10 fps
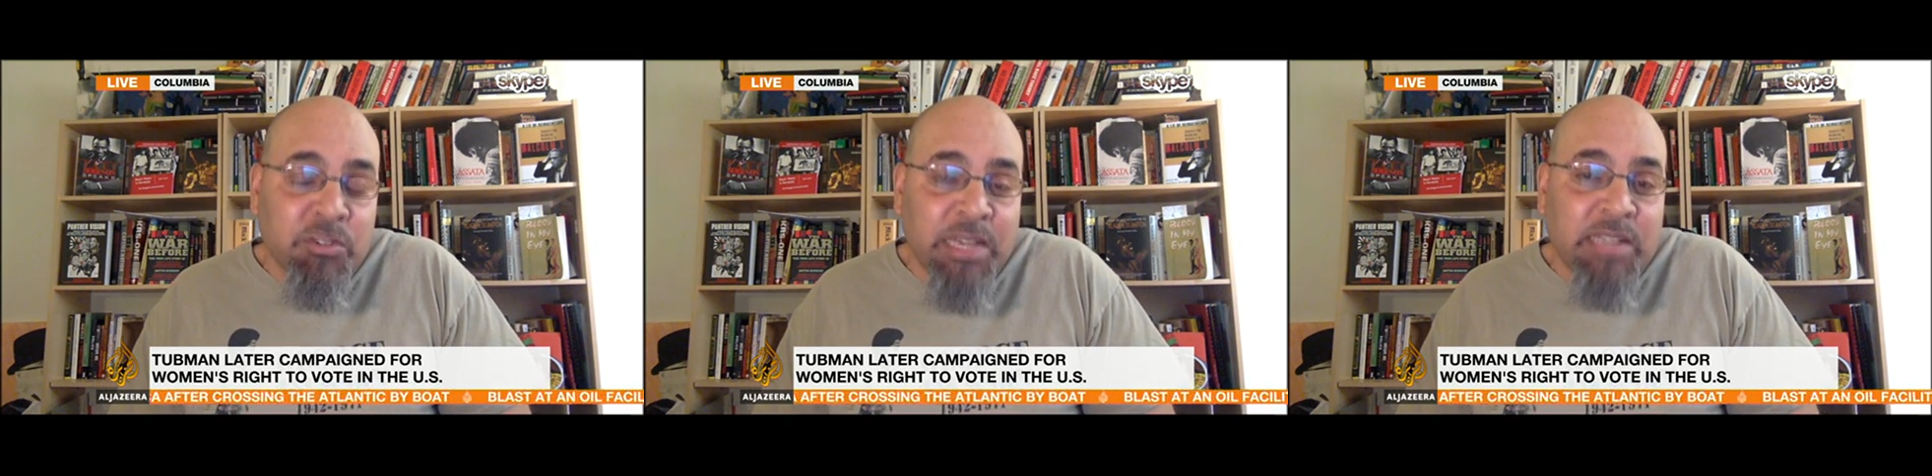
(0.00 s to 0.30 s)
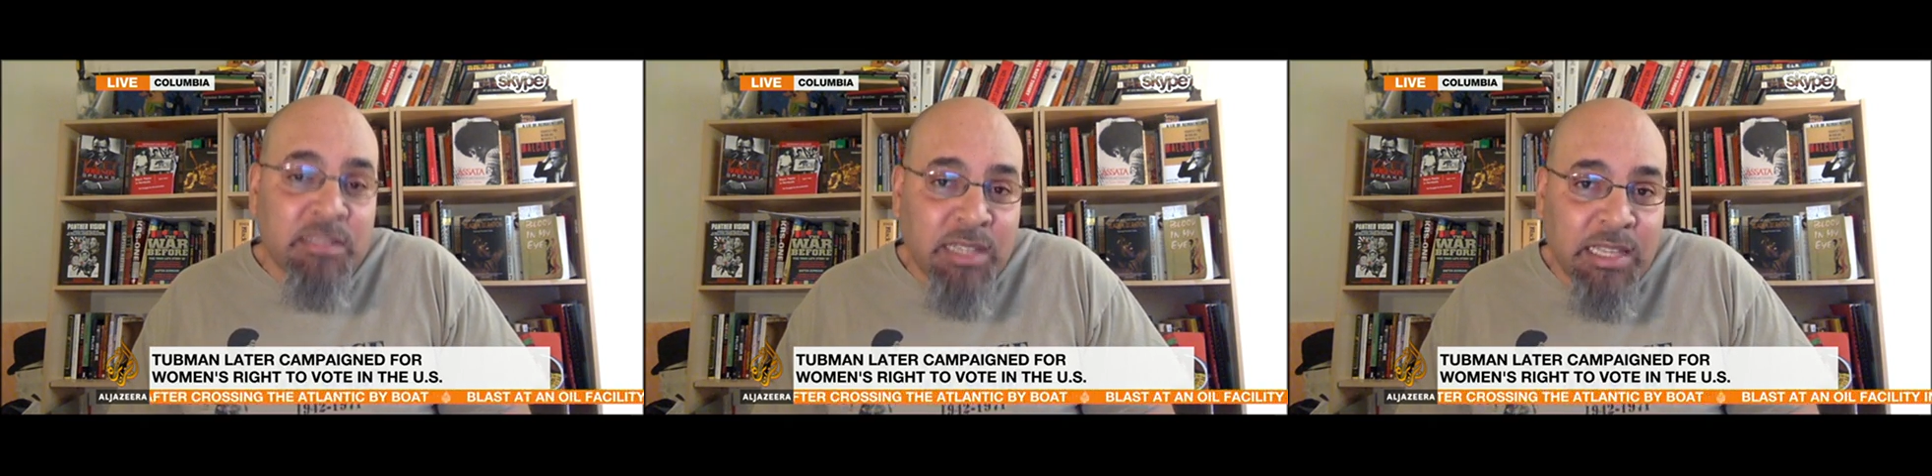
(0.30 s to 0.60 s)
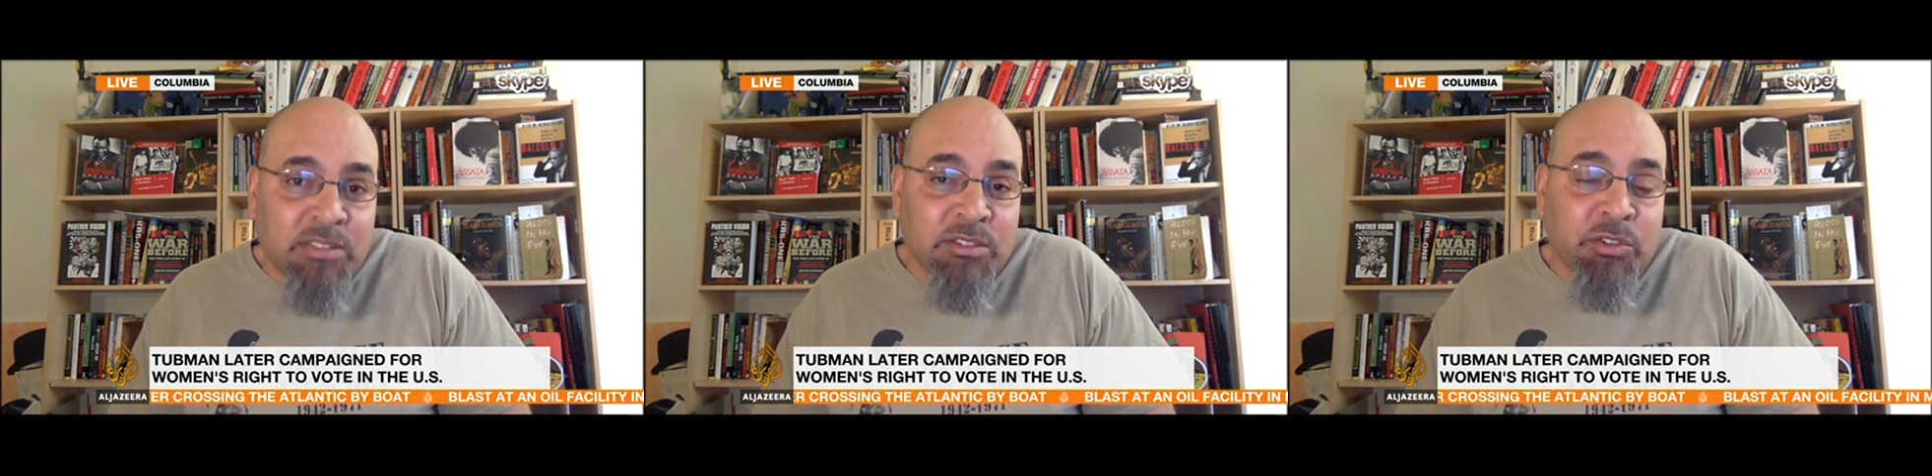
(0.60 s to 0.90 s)
United
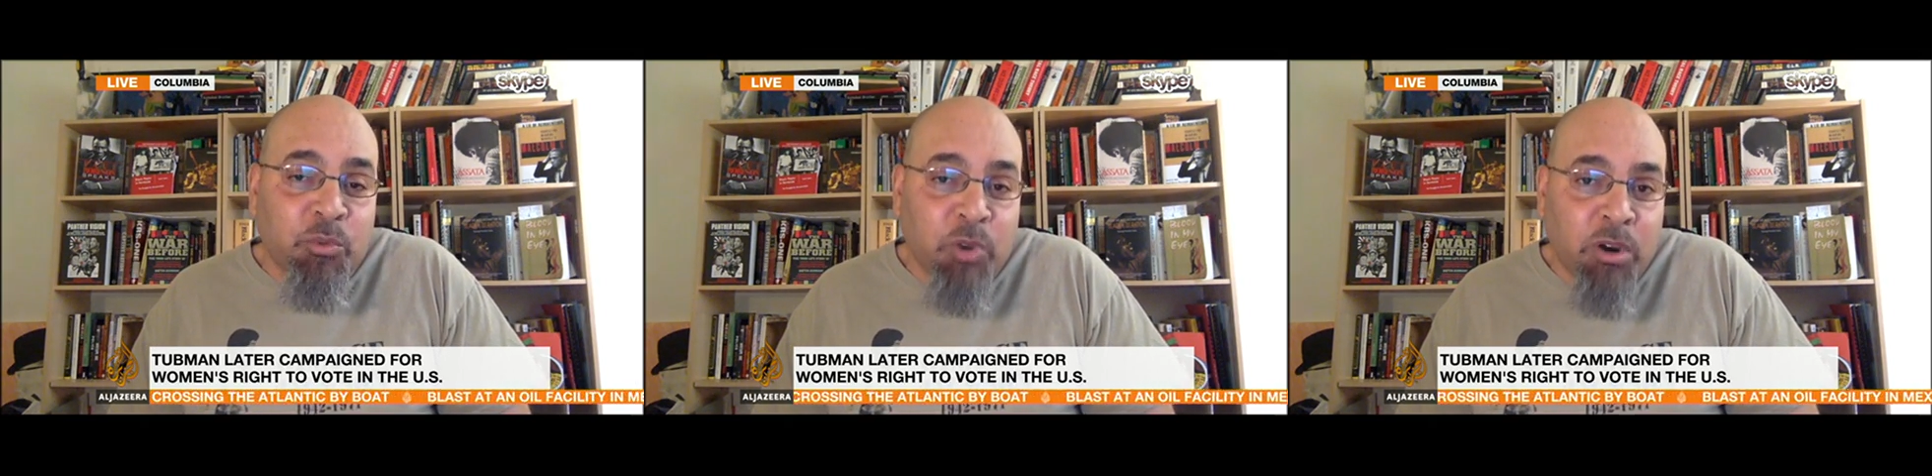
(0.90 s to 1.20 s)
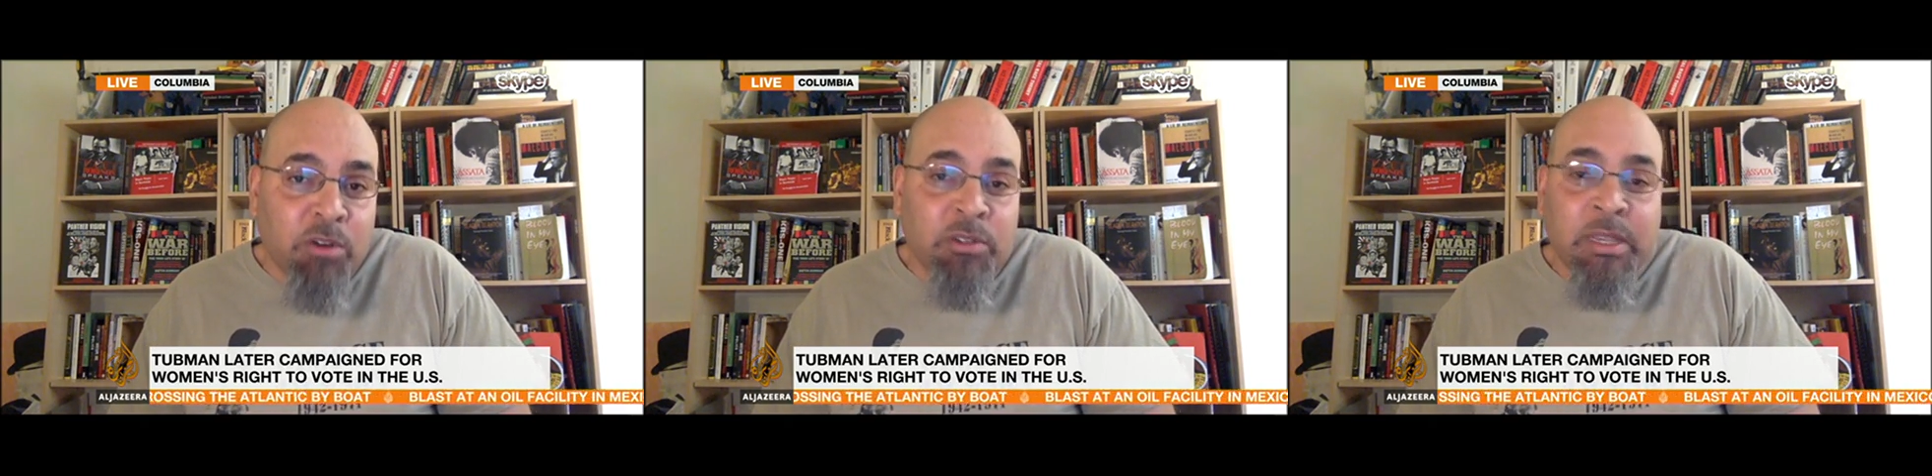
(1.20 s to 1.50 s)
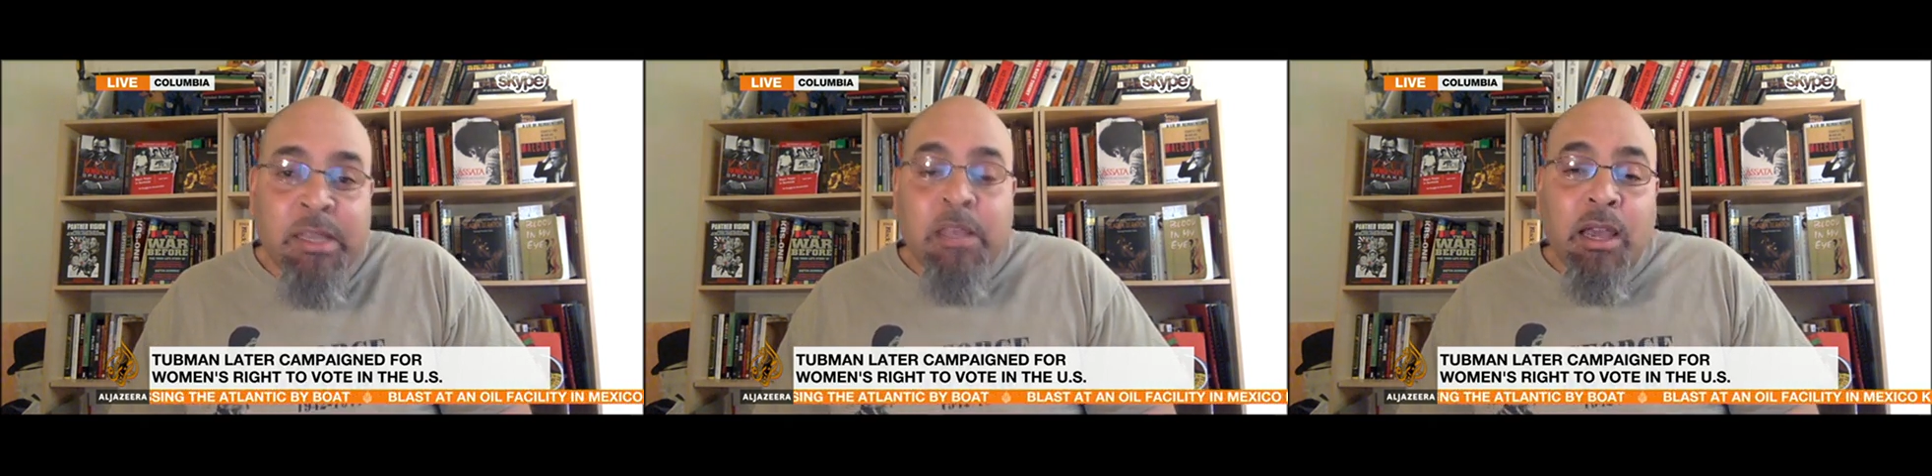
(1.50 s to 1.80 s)
States and to the world,